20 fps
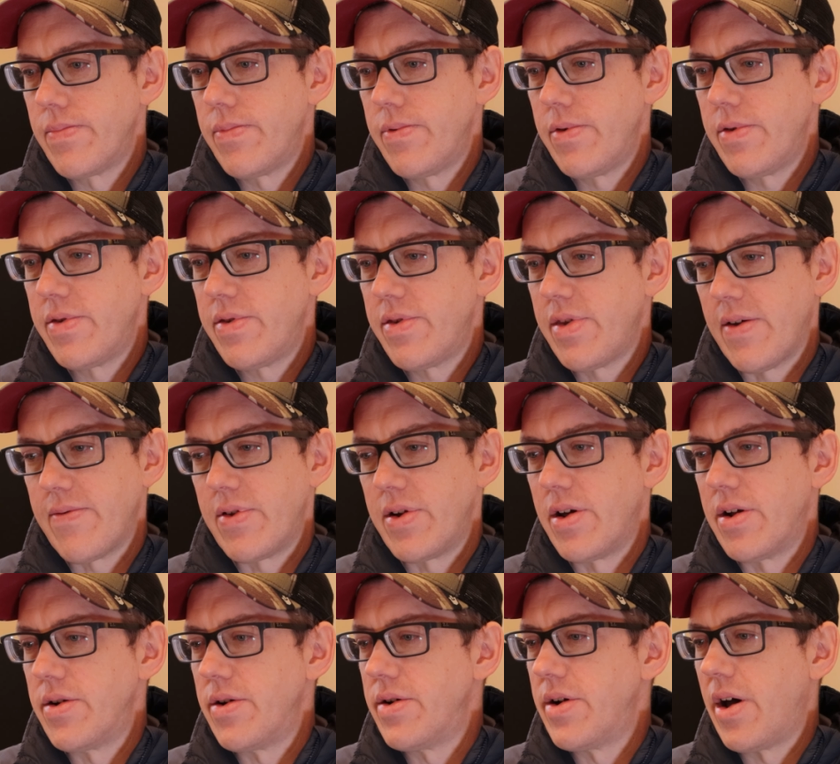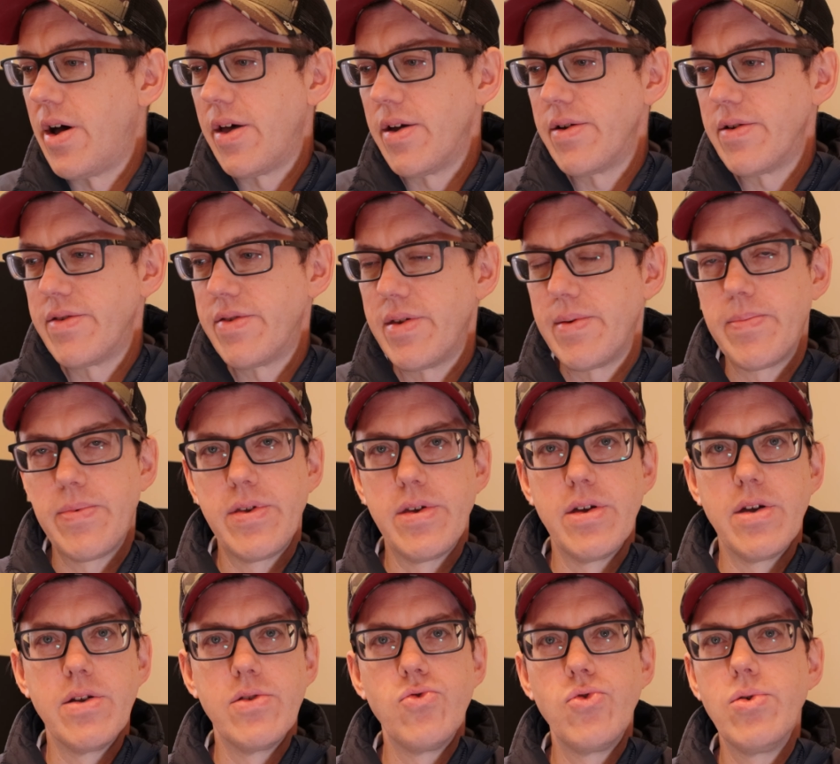$700 up
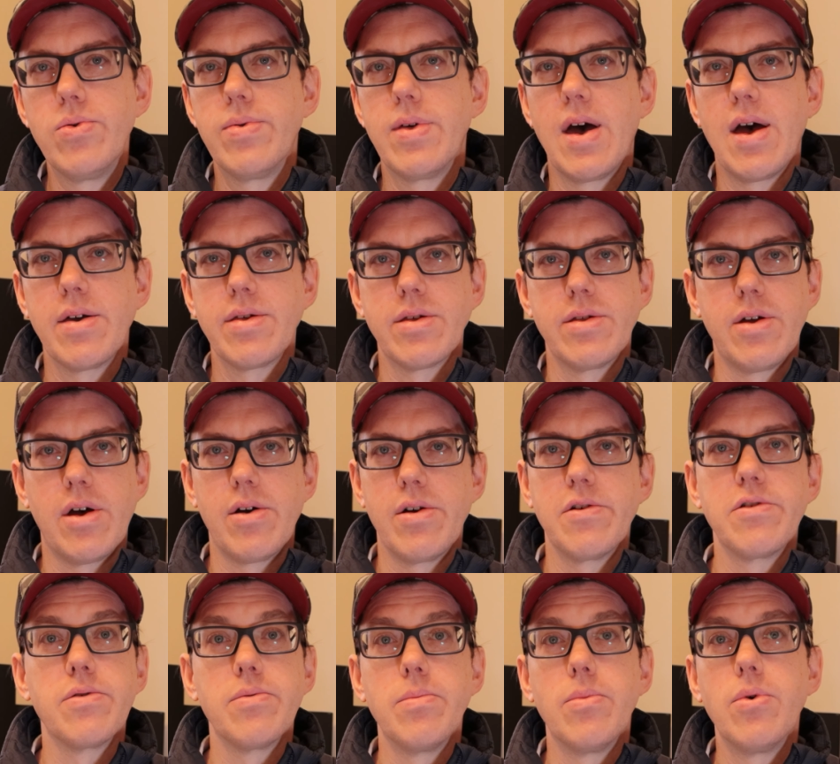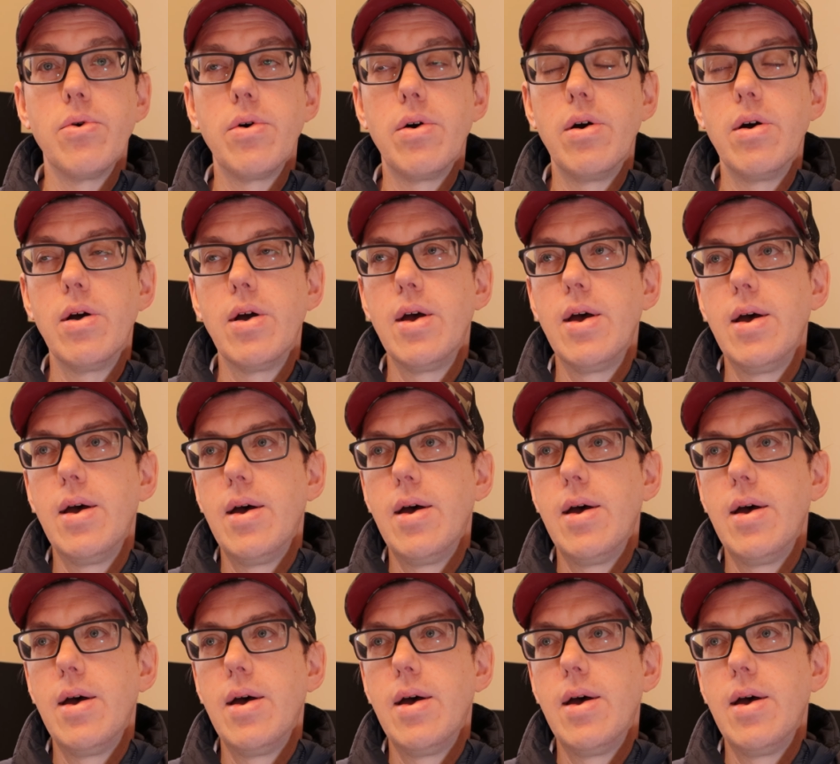to $2,000 or more.